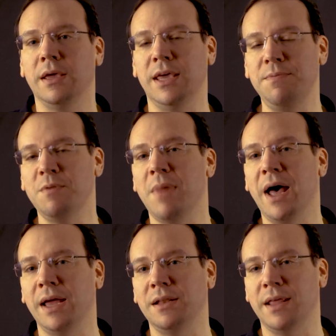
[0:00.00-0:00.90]
keep in
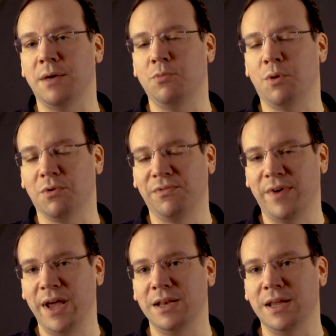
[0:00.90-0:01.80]
mind that what we're
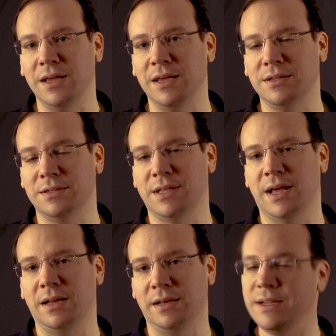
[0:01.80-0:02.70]
finding is
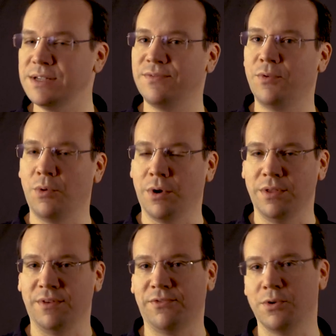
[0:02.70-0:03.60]
that at least for
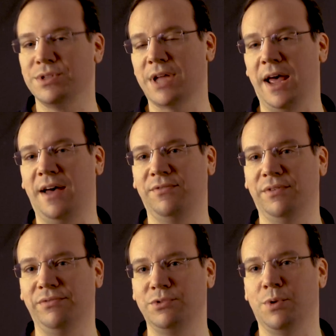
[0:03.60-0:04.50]
the first half
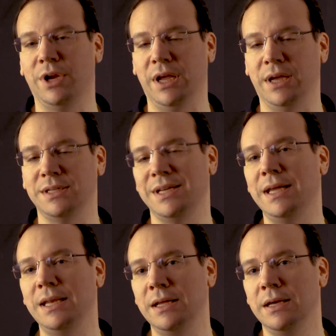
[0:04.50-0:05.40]
of
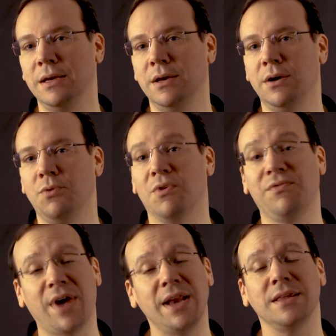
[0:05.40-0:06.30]
2018, we're
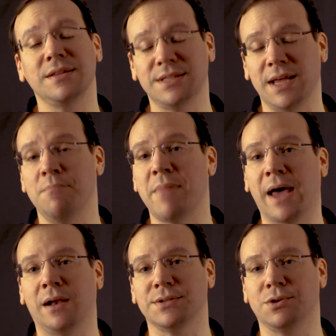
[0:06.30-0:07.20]
fighting the same
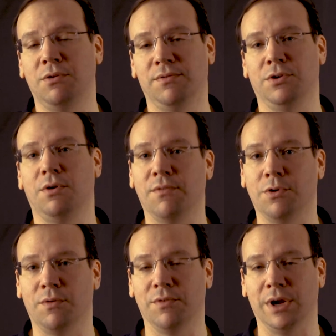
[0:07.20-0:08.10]
battles over and over
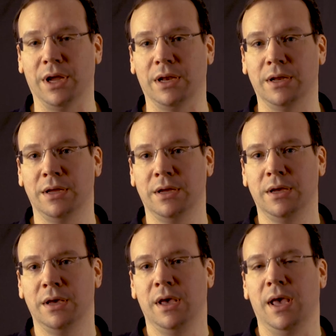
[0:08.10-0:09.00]
and over again.
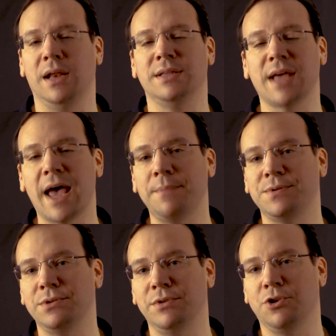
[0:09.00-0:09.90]
And it's
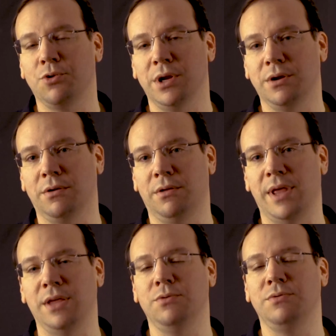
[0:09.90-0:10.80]
absolutely critical
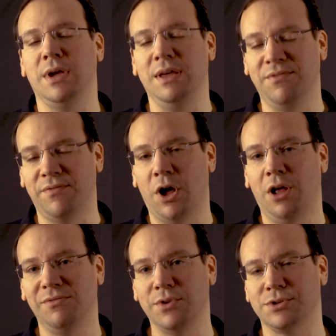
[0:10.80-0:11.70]
that you
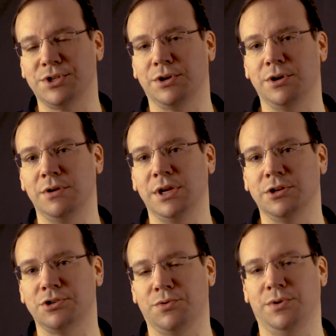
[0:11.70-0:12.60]
evolve your security
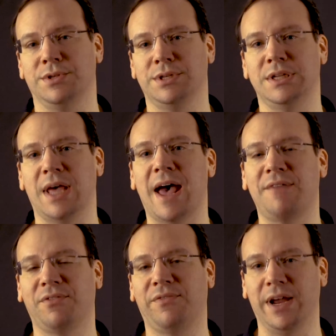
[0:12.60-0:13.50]
controls to
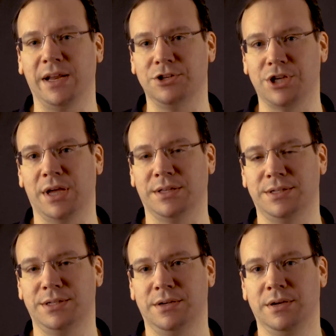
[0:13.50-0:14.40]
have a fighting
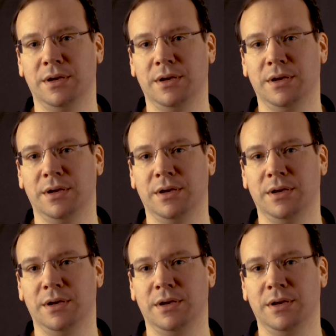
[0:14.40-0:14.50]
chance.